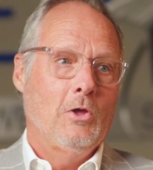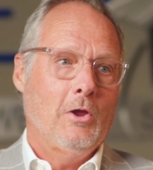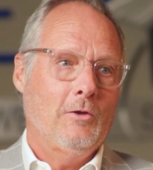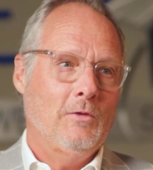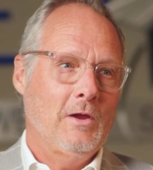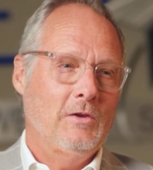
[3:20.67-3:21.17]

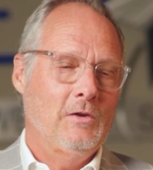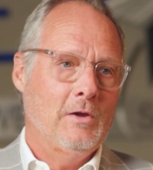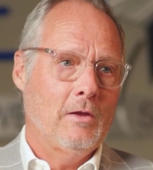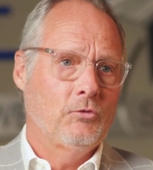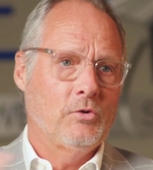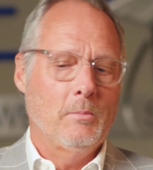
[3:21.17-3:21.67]
and they didn't
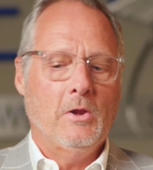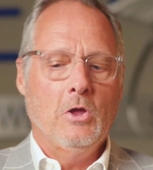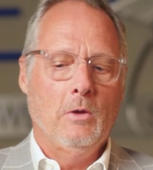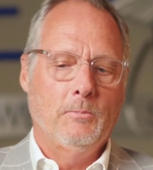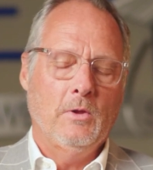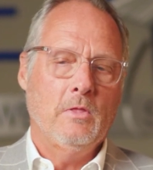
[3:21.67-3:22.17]
have somebody
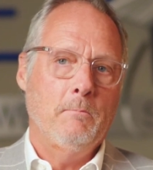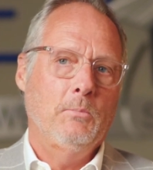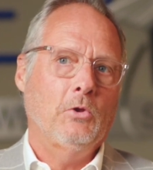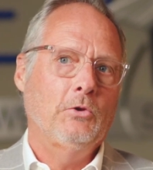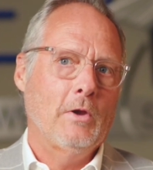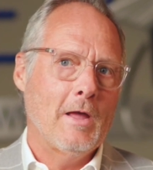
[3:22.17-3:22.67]
helping them
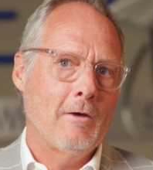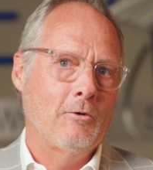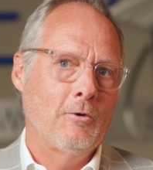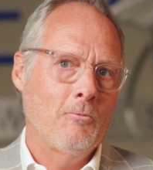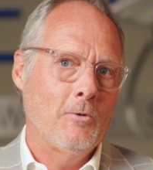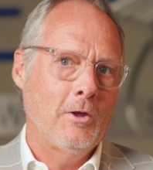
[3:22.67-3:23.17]
build it out
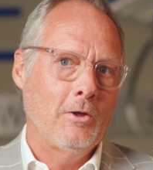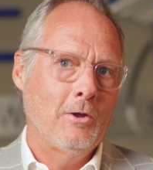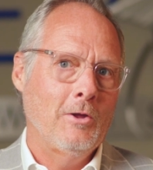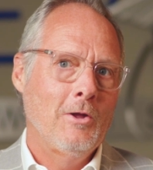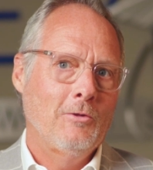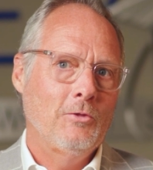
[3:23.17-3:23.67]
in a
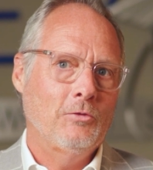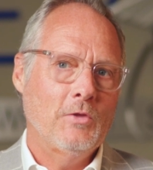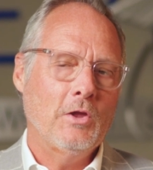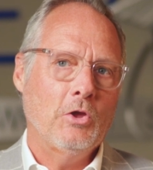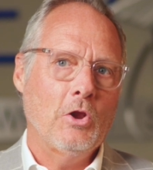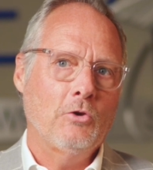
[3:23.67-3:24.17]
way that
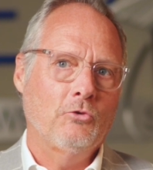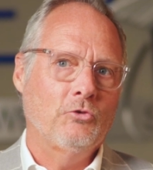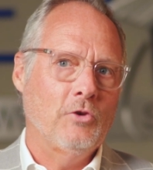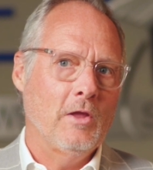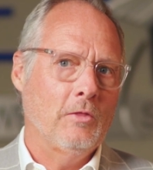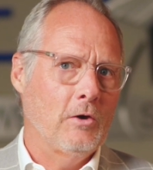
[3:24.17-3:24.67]
they could
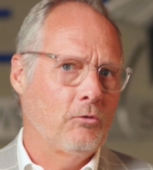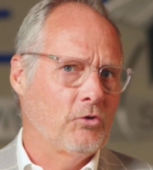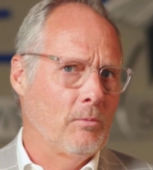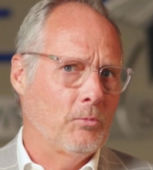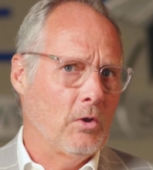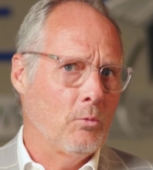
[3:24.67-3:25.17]
understand that if
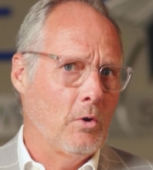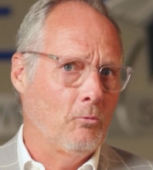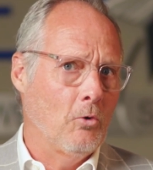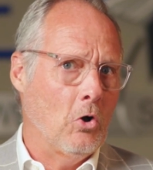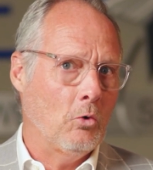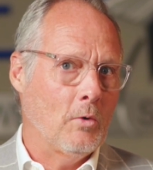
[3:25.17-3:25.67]
something went
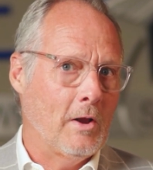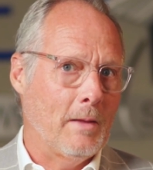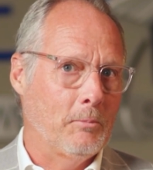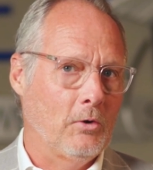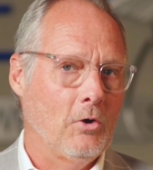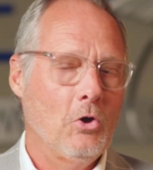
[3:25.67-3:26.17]
wrong, what
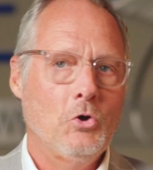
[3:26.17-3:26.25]
happened.